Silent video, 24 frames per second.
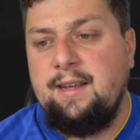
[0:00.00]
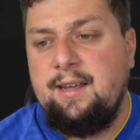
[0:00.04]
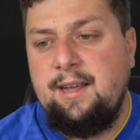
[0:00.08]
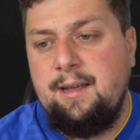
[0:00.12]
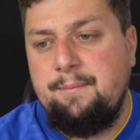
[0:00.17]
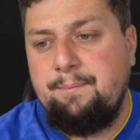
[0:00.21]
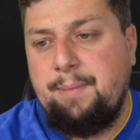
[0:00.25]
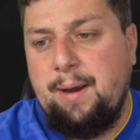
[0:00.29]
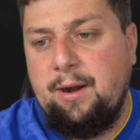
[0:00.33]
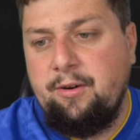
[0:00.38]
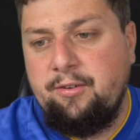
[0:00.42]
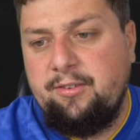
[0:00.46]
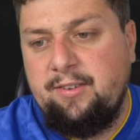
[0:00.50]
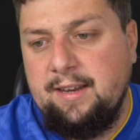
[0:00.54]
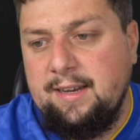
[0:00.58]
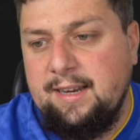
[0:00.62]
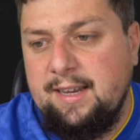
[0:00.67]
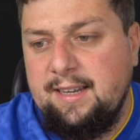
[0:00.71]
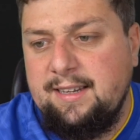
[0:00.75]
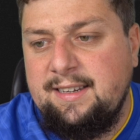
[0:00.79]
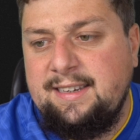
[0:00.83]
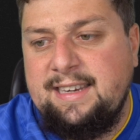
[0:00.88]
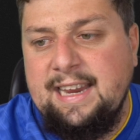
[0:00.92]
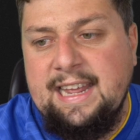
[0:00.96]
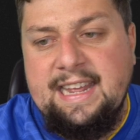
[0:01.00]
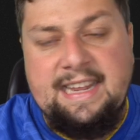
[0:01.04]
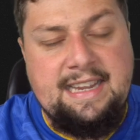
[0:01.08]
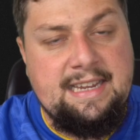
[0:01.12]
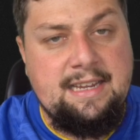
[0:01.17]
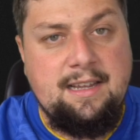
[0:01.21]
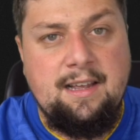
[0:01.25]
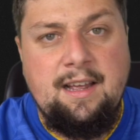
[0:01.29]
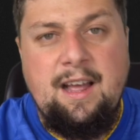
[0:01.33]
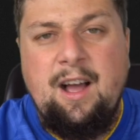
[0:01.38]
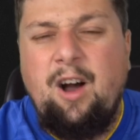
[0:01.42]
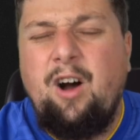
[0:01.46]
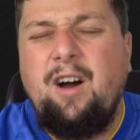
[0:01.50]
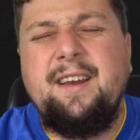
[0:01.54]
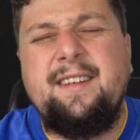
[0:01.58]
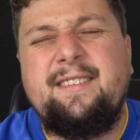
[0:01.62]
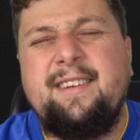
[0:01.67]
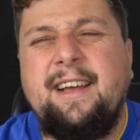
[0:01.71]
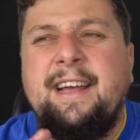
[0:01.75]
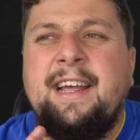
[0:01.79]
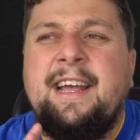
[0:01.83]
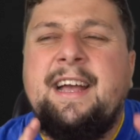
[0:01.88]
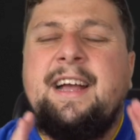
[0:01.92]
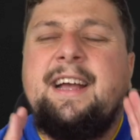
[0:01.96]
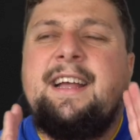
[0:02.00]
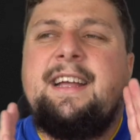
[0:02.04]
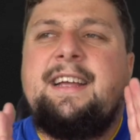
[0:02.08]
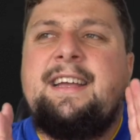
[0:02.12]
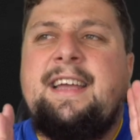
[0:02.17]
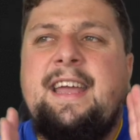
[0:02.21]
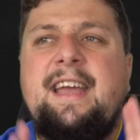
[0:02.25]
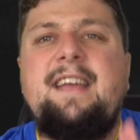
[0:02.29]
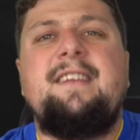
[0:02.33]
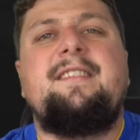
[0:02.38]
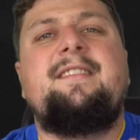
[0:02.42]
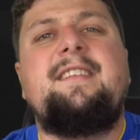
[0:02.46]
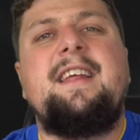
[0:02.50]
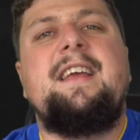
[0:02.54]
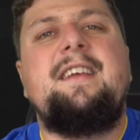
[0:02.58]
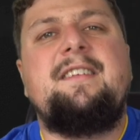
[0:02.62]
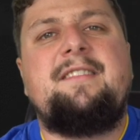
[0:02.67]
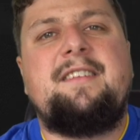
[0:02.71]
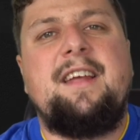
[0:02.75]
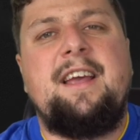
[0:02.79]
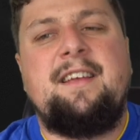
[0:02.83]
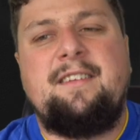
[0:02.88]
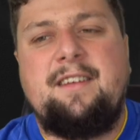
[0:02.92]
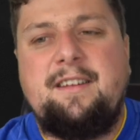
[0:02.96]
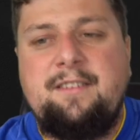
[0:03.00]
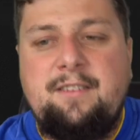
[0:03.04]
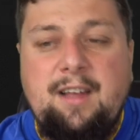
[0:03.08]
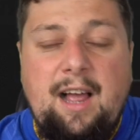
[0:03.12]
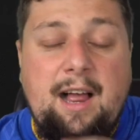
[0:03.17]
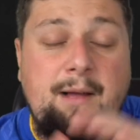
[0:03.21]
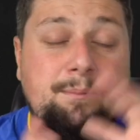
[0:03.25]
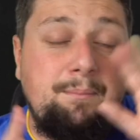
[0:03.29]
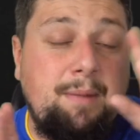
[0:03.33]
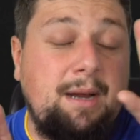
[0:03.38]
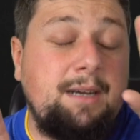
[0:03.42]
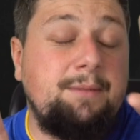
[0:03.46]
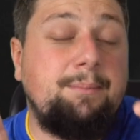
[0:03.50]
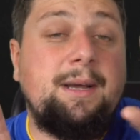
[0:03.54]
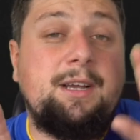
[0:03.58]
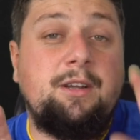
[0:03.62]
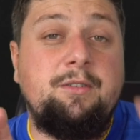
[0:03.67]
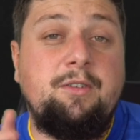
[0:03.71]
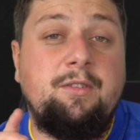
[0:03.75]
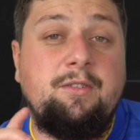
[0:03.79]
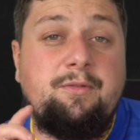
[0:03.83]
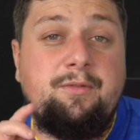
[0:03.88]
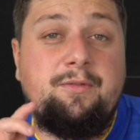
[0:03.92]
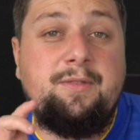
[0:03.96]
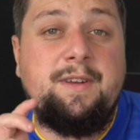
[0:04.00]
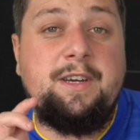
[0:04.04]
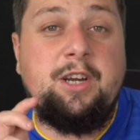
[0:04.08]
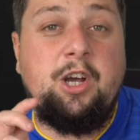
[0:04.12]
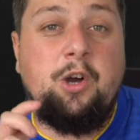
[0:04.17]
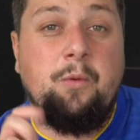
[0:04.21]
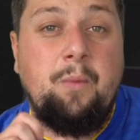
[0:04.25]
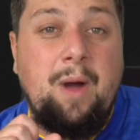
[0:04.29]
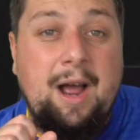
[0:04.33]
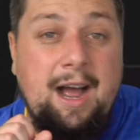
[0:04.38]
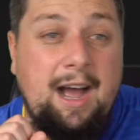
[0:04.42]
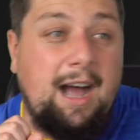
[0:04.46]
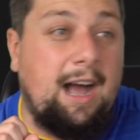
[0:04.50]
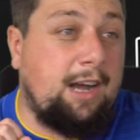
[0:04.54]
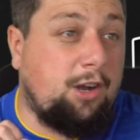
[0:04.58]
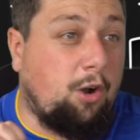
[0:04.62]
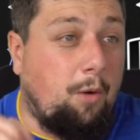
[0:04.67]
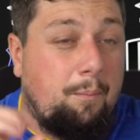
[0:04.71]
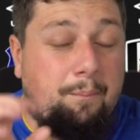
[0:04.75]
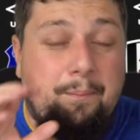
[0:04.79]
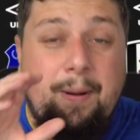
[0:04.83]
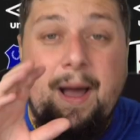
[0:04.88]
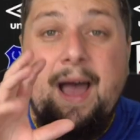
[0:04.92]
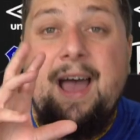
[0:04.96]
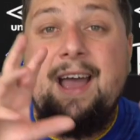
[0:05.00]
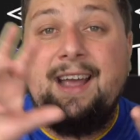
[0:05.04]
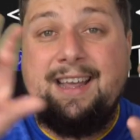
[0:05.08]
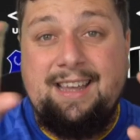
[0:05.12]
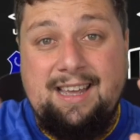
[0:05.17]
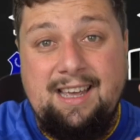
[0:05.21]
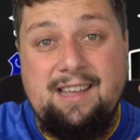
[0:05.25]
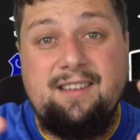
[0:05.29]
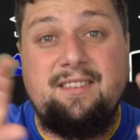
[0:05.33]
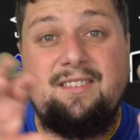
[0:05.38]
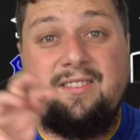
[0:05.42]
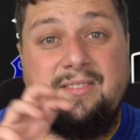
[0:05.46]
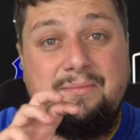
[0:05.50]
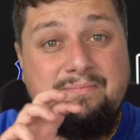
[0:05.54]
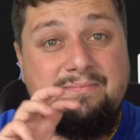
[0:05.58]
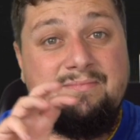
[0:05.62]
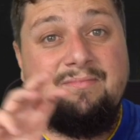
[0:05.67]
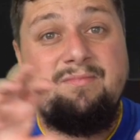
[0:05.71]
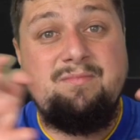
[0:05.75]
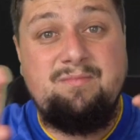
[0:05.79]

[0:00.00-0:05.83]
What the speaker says: Embarrassing. D. Honestly, kits these days, I might make another video where I compare kits.